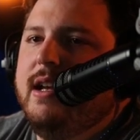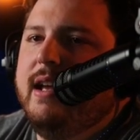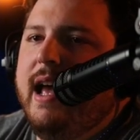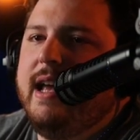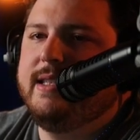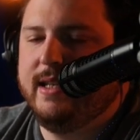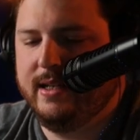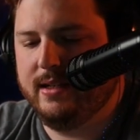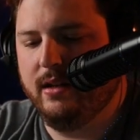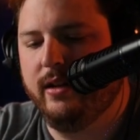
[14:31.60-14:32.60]
S
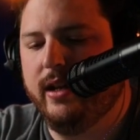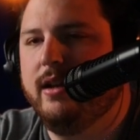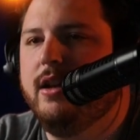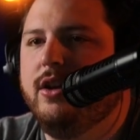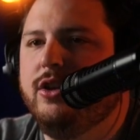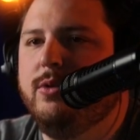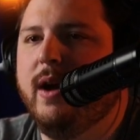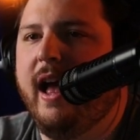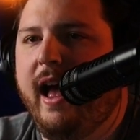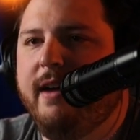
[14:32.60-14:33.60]
is like, you
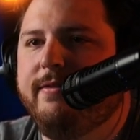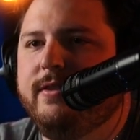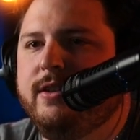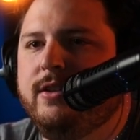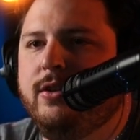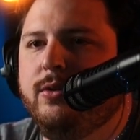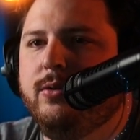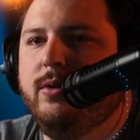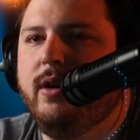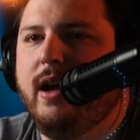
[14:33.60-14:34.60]
have
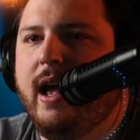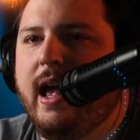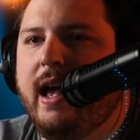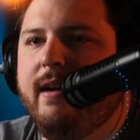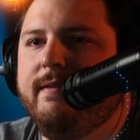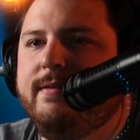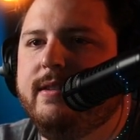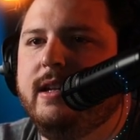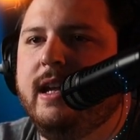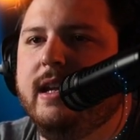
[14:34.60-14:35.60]
to have
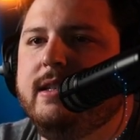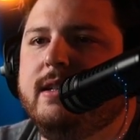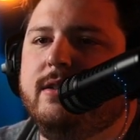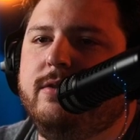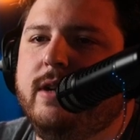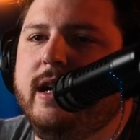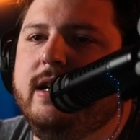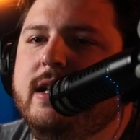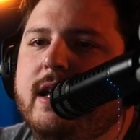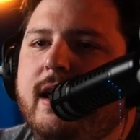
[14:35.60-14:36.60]
it, right?
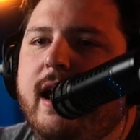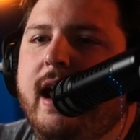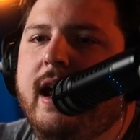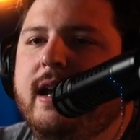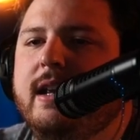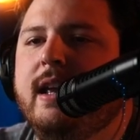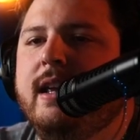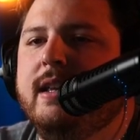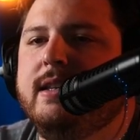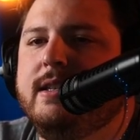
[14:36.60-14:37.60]
A
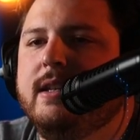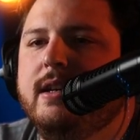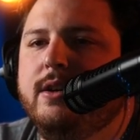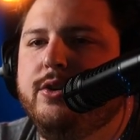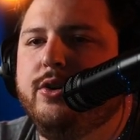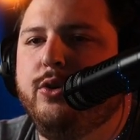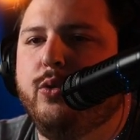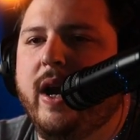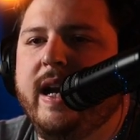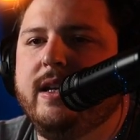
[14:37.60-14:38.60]
is
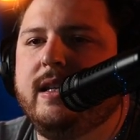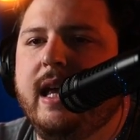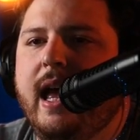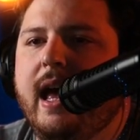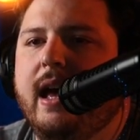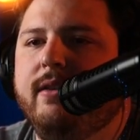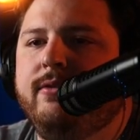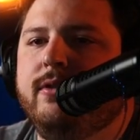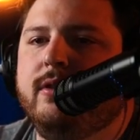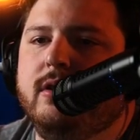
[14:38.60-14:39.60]
great to have.
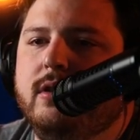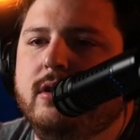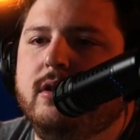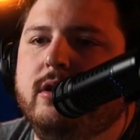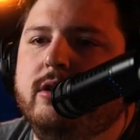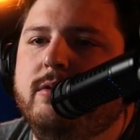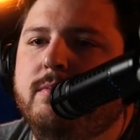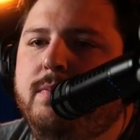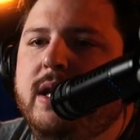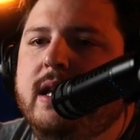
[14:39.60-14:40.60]

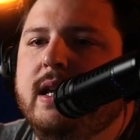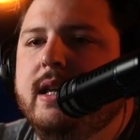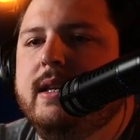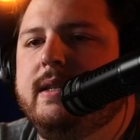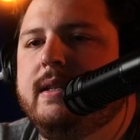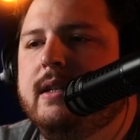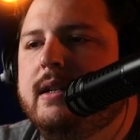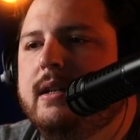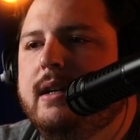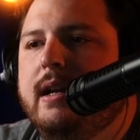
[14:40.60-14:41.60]
B is
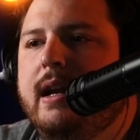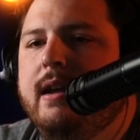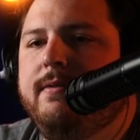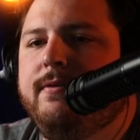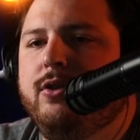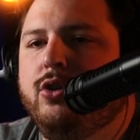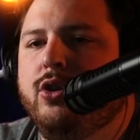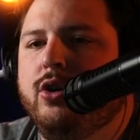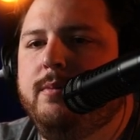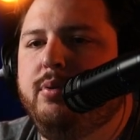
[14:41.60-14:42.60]
if
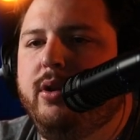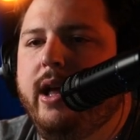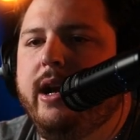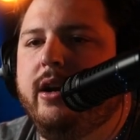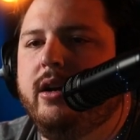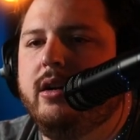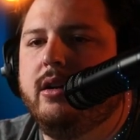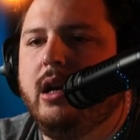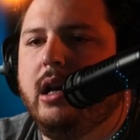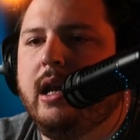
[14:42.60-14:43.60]
good player
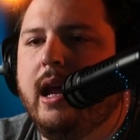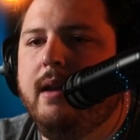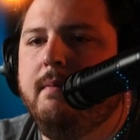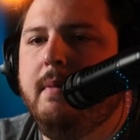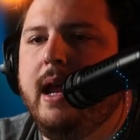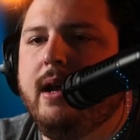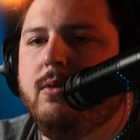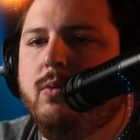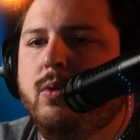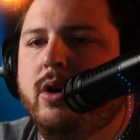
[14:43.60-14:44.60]
can make
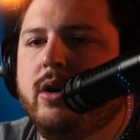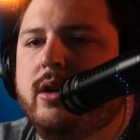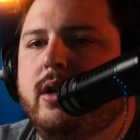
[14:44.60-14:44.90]
work.